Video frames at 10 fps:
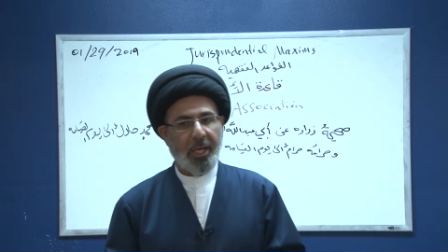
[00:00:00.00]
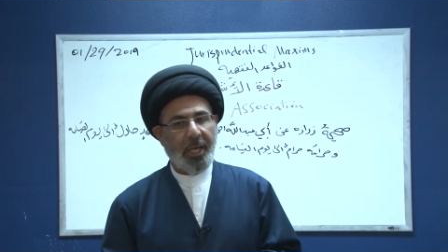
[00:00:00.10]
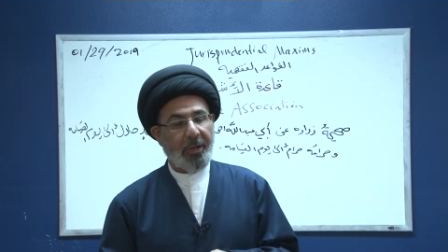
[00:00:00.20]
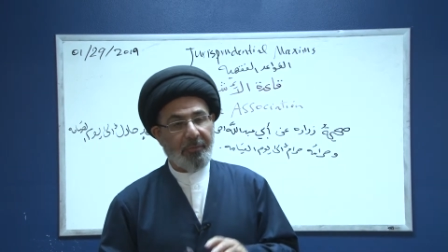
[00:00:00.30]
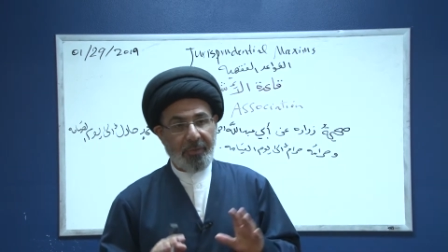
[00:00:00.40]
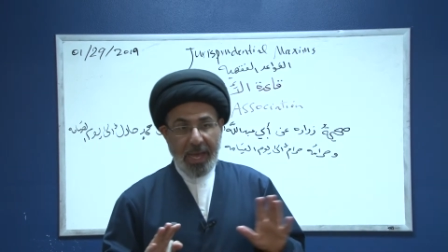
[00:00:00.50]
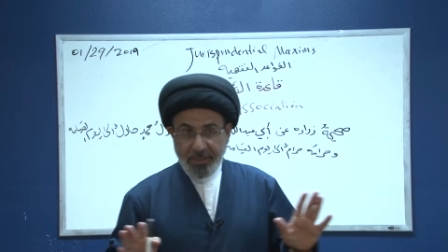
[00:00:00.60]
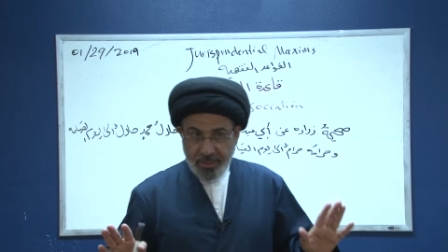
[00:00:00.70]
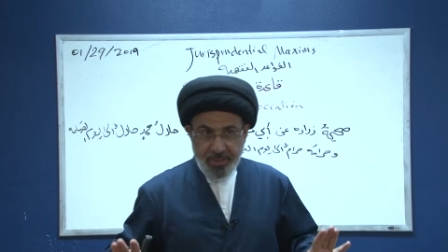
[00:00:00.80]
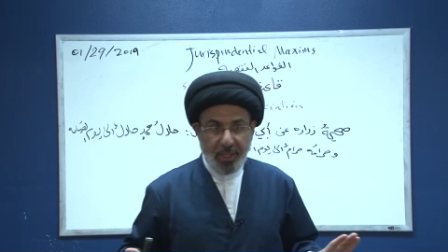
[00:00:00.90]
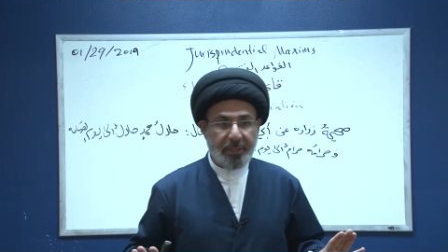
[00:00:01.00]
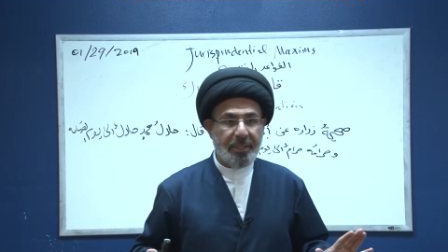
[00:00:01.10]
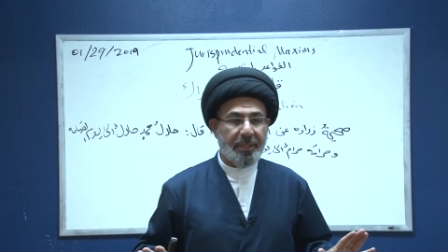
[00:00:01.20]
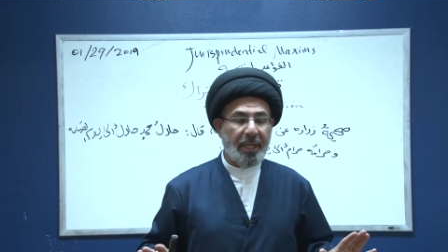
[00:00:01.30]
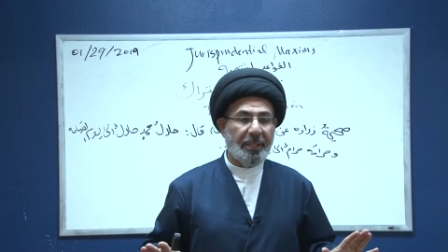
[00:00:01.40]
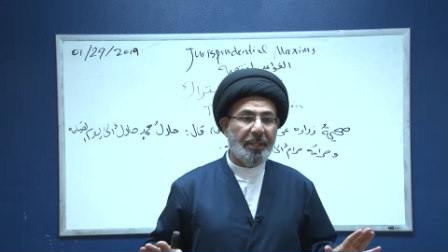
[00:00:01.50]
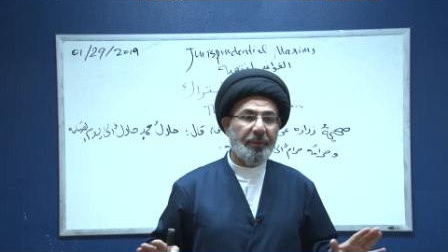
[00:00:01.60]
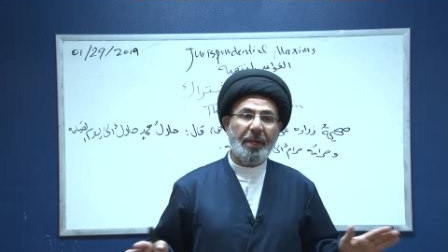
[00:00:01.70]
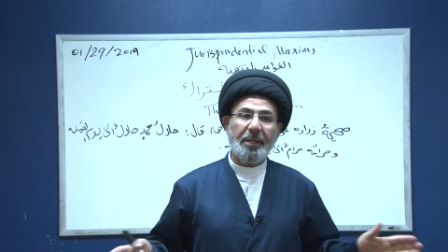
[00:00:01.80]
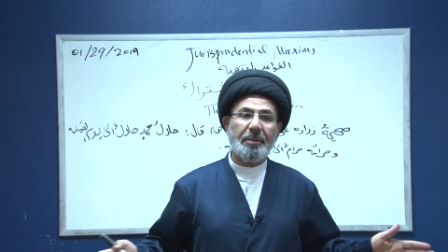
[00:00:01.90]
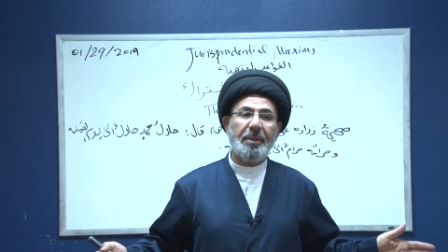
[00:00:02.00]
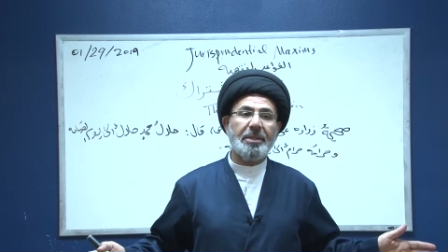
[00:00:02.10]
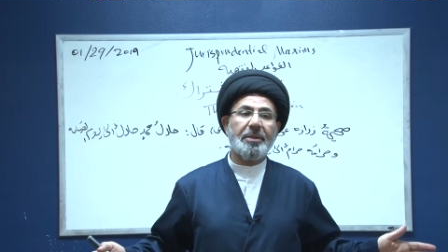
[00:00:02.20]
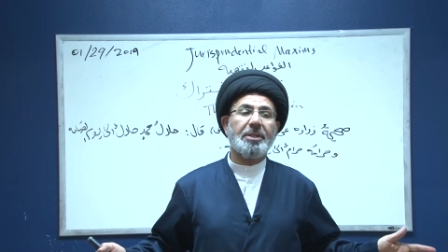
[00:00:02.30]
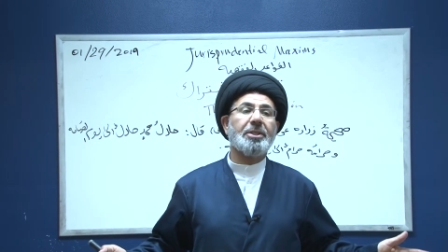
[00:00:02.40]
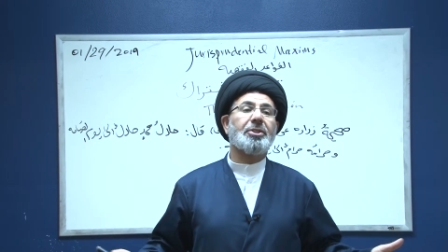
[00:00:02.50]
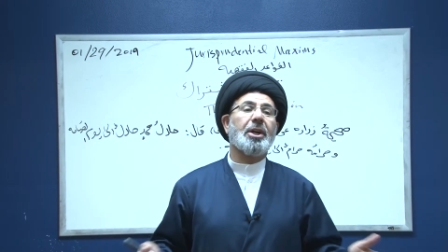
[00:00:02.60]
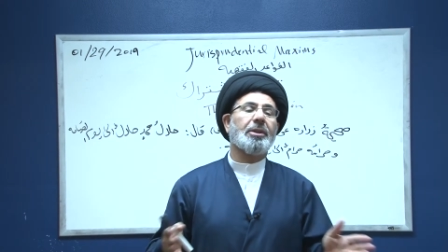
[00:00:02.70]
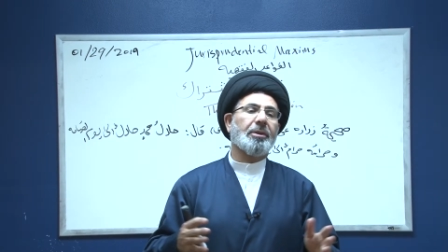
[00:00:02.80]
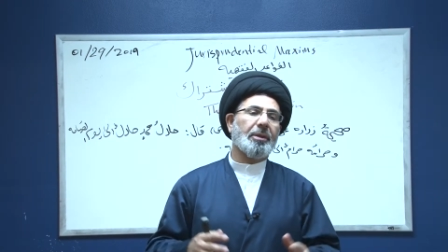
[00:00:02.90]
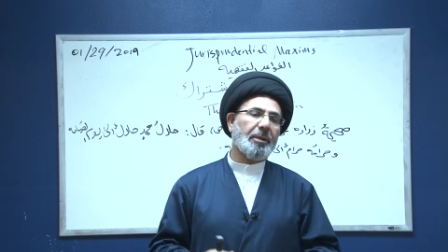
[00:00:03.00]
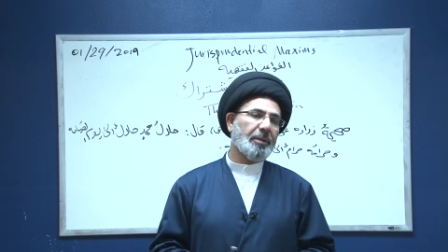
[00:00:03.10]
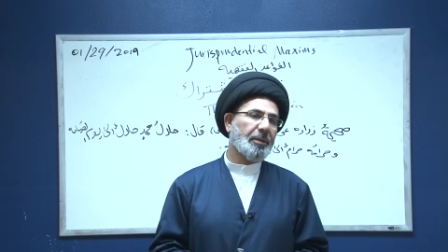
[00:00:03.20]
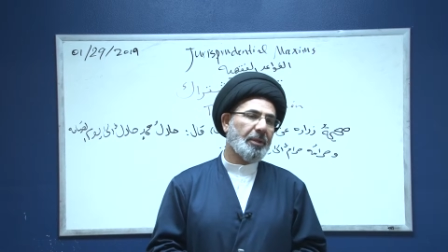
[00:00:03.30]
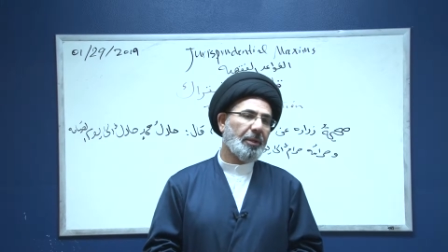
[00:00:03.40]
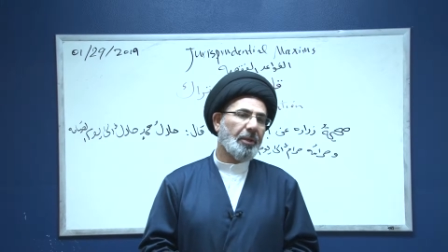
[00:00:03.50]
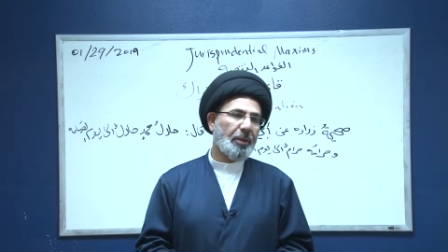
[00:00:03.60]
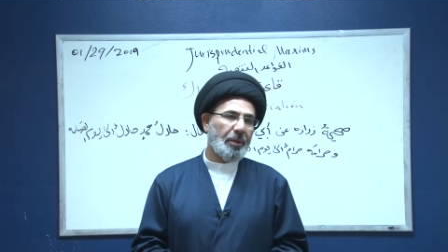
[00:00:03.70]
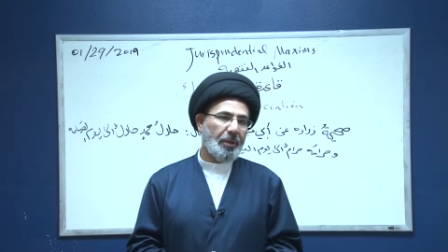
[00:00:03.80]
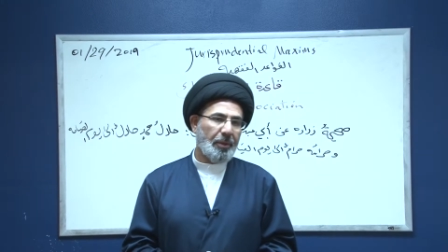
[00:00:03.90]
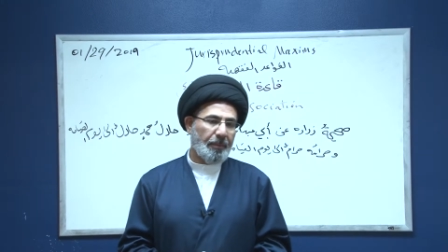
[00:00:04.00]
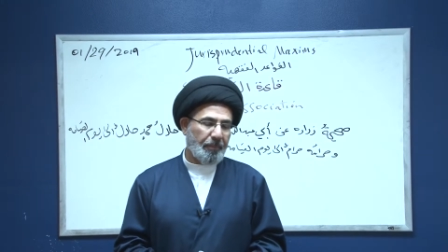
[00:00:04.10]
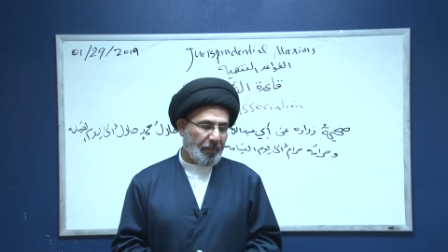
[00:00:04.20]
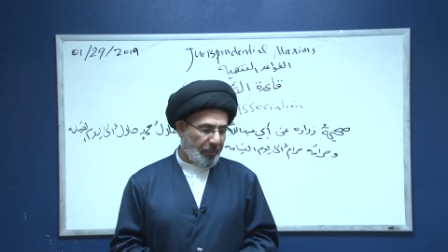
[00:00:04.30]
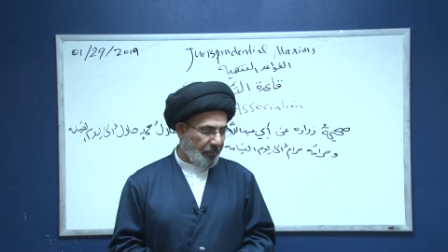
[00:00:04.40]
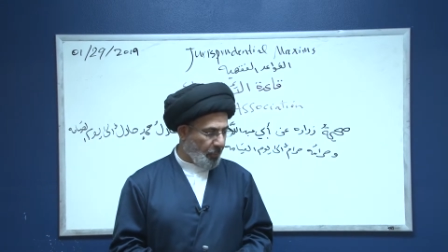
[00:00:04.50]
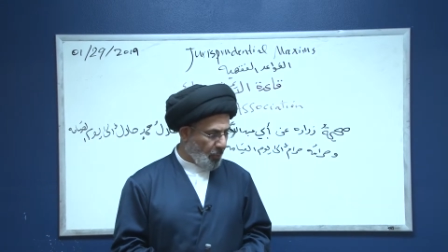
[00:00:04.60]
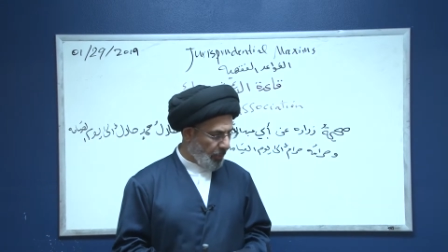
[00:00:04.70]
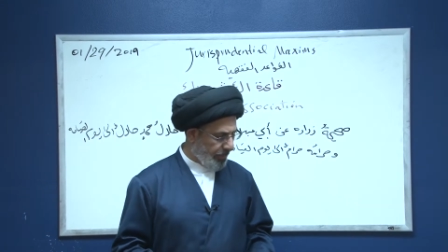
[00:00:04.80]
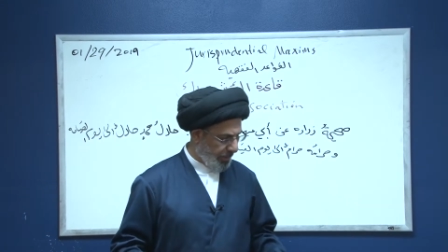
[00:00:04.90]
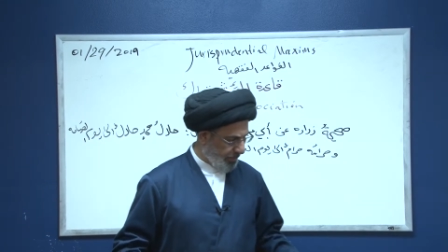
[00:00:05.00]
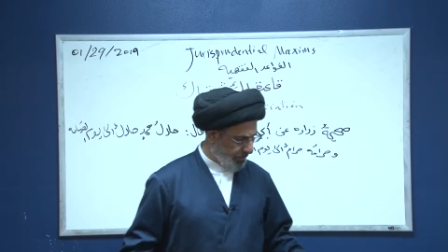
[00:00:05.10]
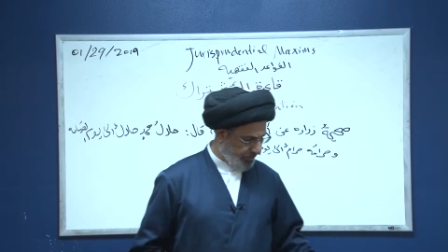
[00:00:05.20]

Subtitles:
If that is not stated, then it means this is general for all people.